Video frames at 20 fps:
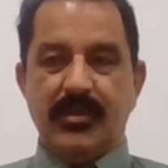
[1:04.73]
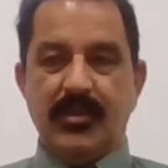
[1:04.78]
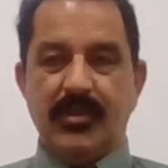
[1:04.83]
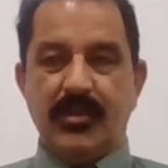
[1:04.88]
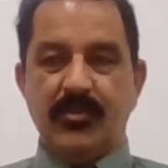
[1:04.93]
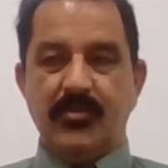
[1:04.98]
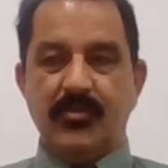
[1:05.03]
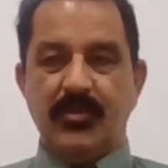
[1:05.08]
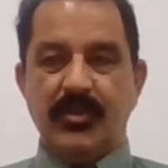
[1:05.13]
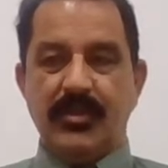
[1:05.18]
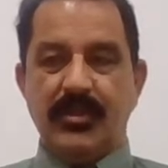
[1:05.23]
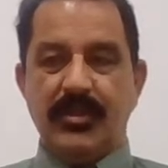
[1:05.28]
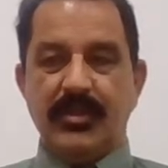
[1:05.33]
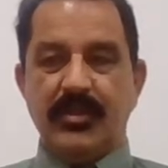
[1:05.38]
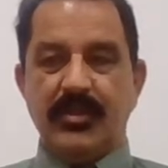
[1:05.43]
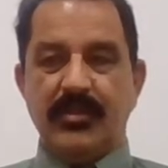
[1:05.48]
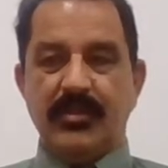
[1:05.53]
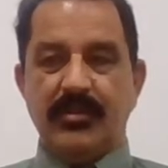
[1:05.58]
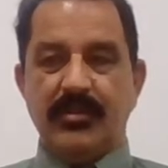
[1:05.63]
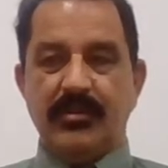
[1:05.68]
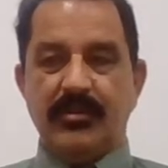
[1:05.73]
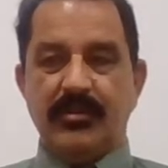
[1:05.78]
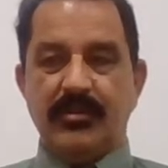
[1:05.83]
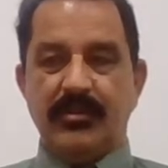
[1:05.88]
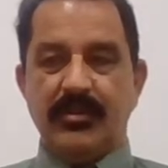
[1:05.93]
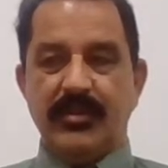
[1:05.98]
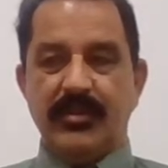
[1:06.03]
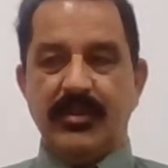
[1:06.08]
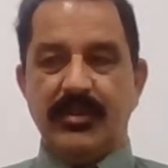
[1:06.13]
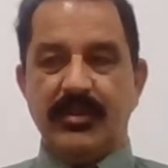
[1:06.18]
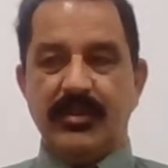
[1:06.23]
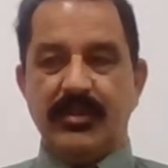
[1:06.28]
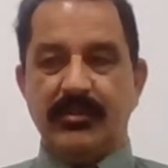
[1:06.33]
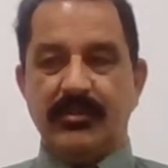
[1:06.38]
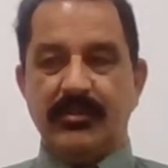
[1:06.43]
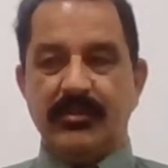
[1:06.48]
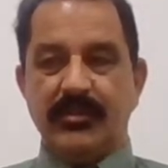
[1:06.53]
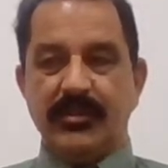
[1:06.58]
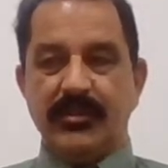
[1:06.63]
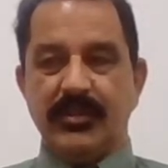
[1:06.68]
How we can ordinary
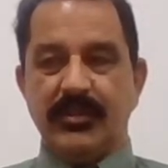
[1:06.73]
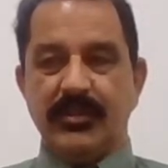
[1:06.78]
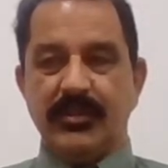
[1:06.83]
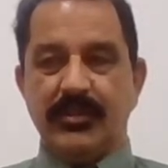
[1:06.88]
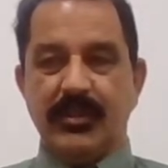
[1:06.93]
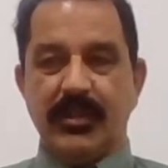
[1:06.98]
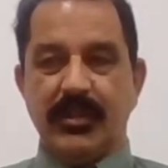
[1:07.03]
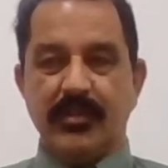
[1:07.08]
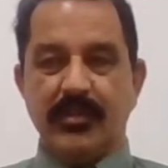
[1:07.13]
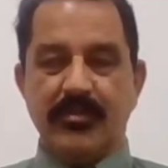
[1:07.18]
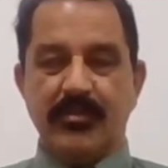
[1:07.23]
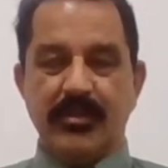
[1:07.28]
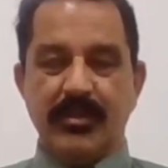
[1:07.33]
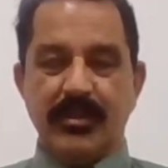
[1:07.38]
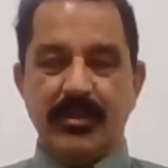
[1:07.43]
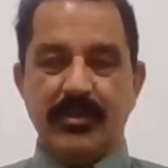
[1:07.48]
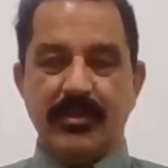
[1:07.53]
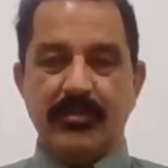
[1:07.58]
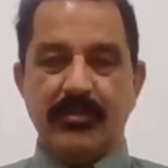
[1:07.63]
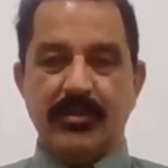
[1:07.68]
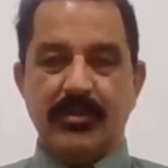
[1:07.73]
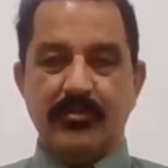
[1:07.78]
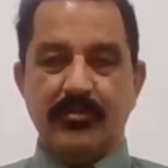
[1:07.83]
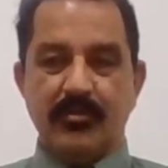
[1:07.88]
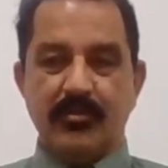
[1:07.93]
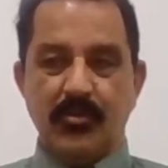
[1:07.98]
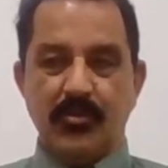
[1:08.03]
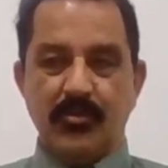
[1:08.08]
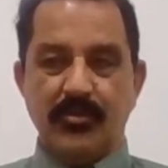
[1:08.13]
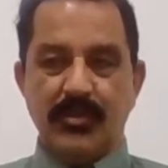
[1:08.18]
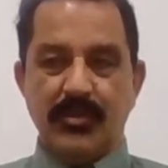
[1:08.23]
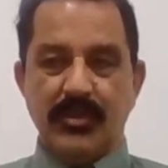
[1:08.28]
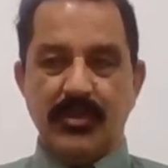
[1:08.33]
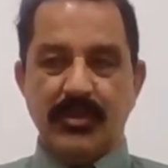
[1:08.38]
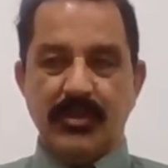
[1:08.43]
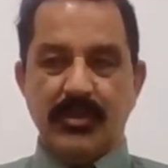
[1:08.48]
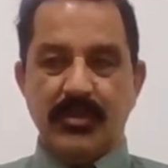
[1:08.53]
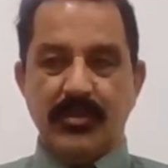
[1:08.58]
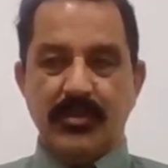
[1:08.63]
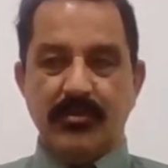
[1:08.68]
concrete can be a waterproofed
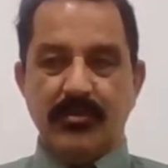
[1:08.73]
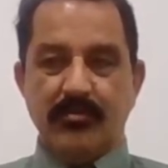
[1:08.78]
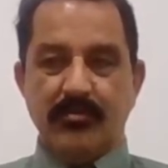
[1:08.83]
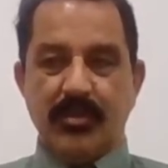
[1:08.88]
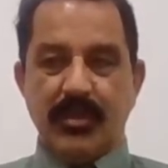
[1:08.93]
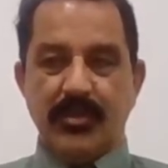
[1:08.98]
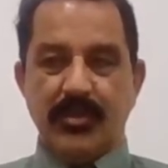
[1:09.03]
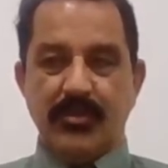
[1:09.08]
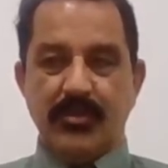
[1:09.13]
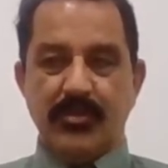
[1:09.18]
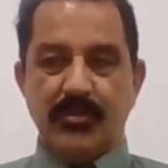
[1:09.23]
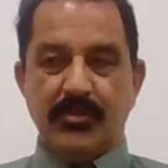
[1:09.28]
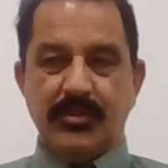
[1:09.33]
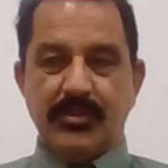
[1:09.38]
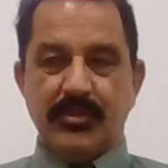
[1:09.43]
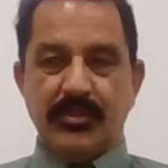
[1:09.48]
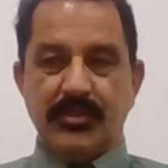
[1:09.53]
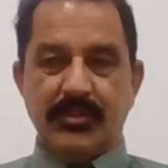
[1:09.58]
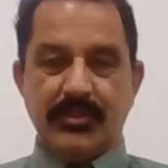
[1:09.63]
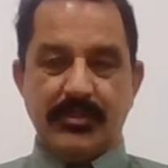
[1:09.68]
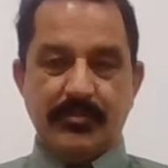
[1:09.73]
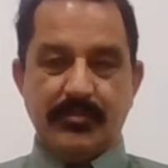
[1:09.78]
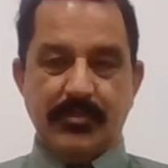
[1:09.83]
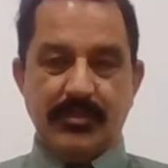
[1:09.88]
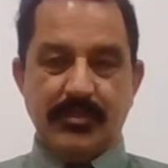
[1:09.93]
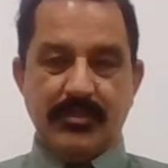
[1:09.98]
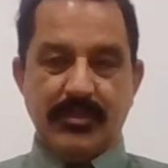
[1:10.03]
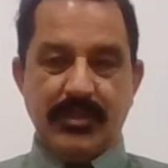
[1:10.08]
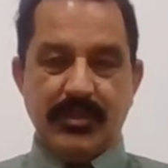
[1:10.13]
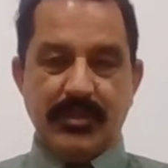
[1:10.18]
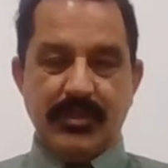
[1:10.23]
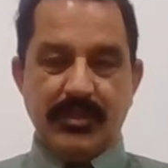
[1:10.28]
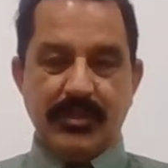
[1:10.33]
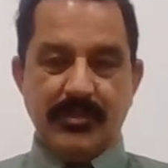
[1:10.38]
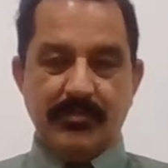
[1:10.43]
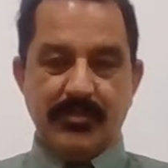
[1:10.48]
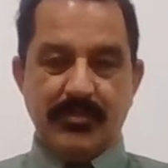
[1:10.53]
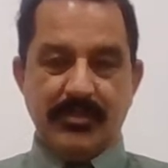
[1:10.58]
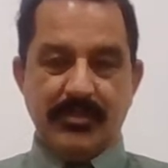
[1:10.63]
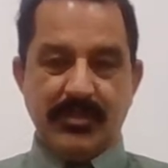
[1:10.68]
by using a special
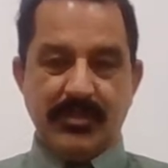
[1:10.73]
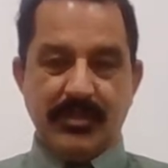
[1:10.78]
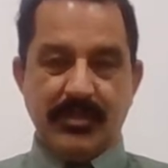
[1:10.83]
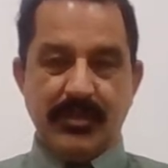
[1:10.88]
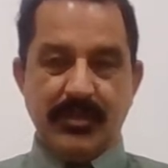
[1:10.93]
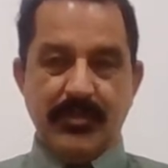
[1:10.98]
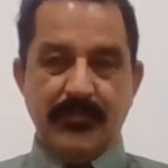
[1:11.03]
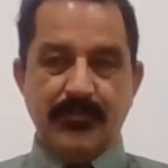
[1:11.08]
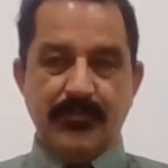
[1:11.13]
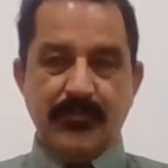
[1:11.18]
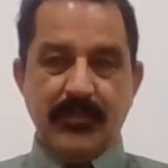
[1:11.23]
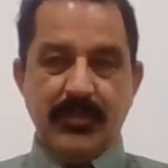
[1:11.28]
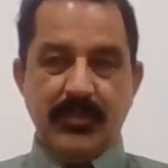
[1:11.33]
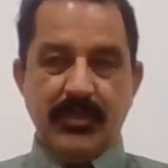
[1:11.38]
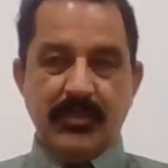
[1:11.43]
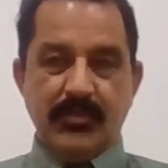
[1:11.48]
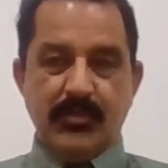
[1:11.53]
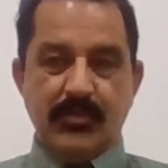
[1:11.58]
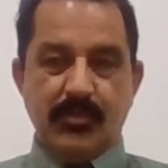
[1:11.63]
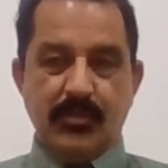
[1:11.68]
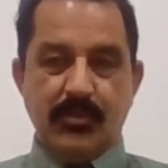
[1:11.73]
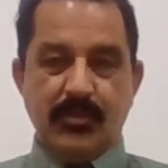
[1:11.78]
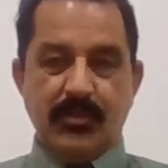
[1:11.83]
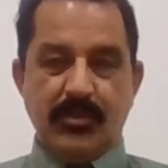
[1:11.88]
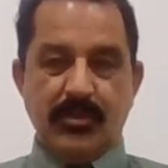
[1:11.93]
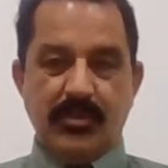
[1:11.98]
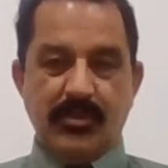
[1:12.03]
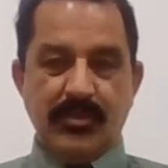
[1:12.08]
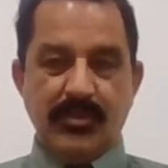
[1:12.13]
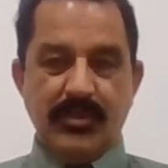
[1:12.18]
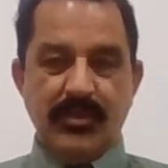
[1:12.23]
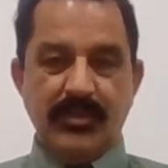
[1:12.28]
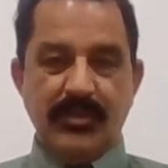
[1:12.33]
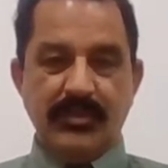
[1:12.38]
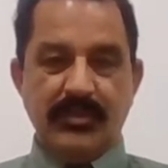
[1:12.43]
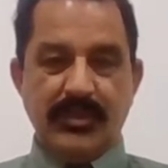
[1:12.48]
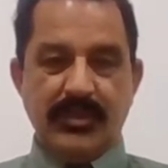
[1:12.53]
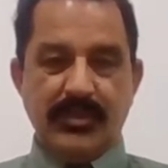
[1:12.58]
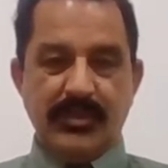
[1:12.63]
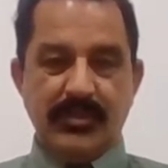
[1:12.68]
admixture. So only
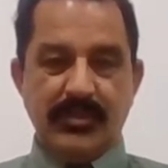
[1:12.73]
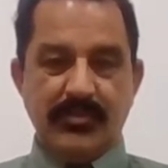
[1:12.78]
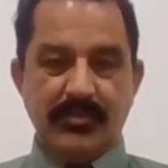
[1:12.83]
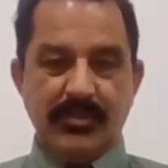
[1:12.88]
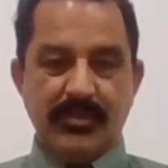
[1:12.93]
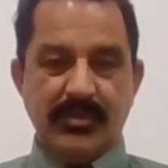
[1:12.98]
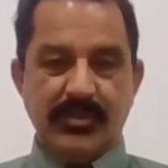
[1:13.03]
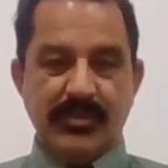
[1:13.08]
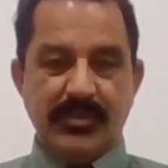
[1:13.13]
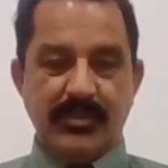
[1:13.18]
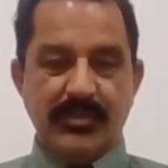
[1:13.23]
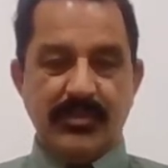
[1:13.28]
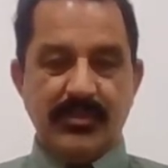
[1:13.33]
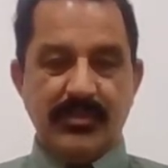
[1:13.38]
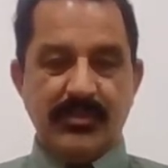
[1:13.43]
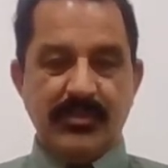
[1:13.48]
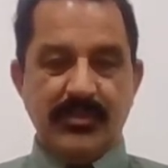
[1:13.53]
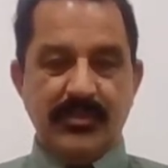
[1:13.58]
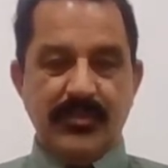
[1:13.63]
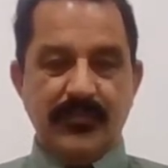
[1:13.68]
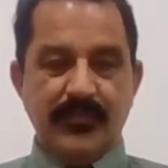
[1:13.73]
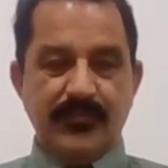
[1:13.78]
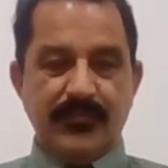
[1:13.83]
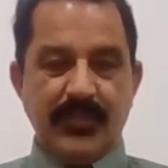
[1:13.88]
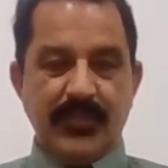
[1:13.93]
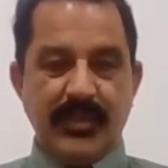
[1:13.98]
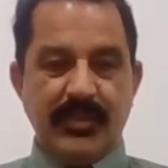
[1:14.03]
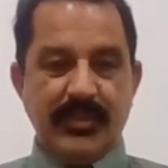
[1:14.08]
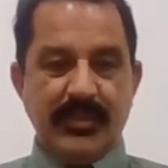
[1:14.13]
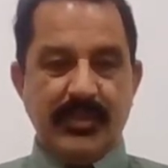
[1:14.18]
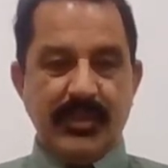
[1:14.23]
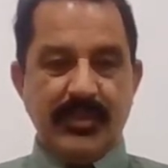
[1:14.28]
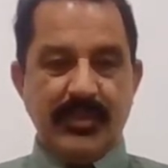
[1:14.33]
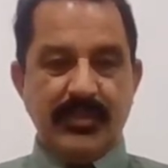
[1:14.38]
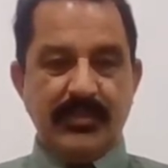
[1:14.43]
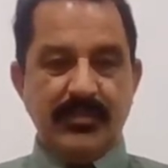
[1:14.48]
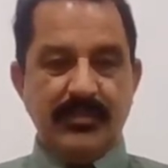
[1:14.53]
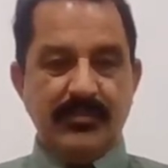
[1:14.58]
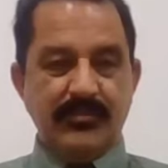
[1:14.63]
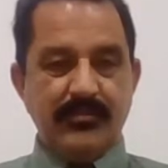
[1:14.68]
the admixture it
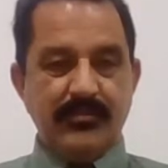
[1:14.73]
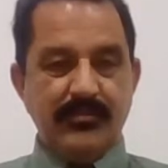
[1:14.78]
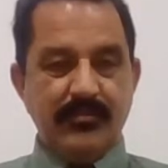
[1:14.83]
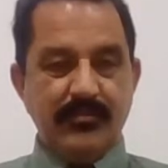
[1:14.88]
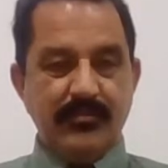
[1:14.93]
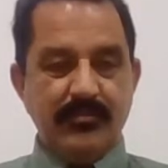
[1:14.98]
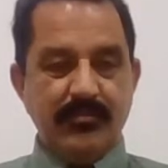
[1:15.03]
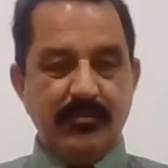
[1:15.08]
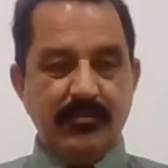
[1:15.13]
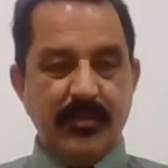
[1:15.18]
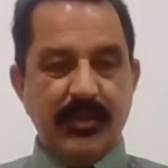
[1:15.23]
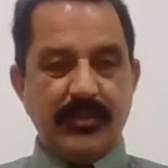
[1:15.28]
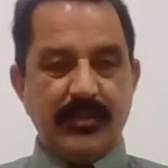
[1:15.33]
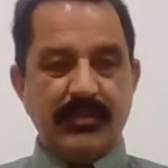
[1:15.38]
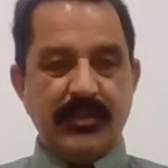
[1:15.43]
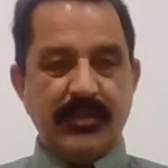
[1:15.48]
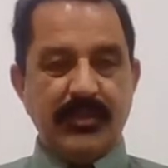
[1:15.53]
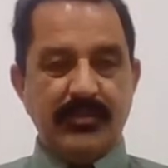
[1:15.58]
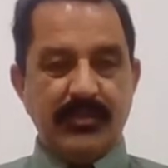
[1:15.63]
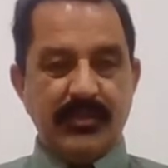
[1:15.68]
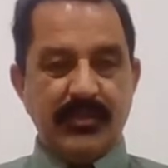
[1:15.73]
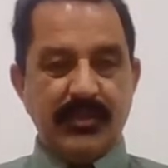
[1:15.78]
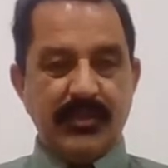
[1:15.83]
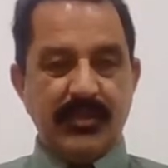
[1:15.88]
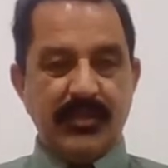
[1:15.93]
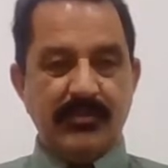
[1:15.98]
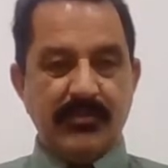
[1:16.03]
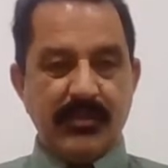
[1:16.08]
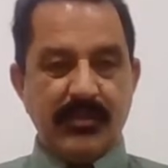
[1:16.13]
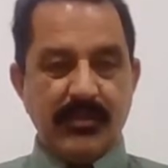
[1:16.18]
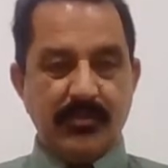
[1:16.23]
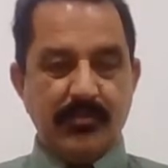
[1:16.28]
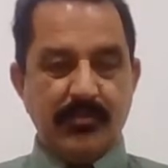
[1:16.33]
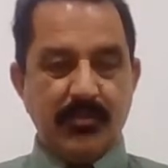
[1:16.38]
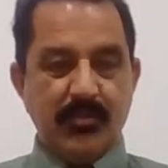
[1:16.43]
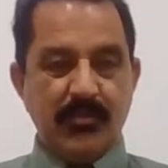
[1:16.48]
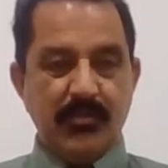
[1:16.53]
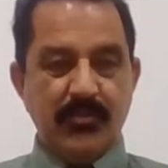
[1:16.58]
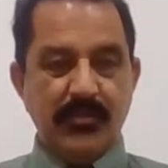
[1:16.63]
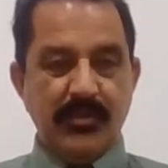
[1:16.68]
can make the concrete
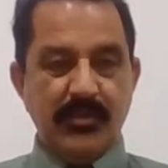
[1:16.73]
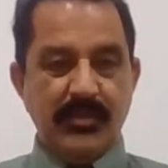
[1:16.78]
waterproof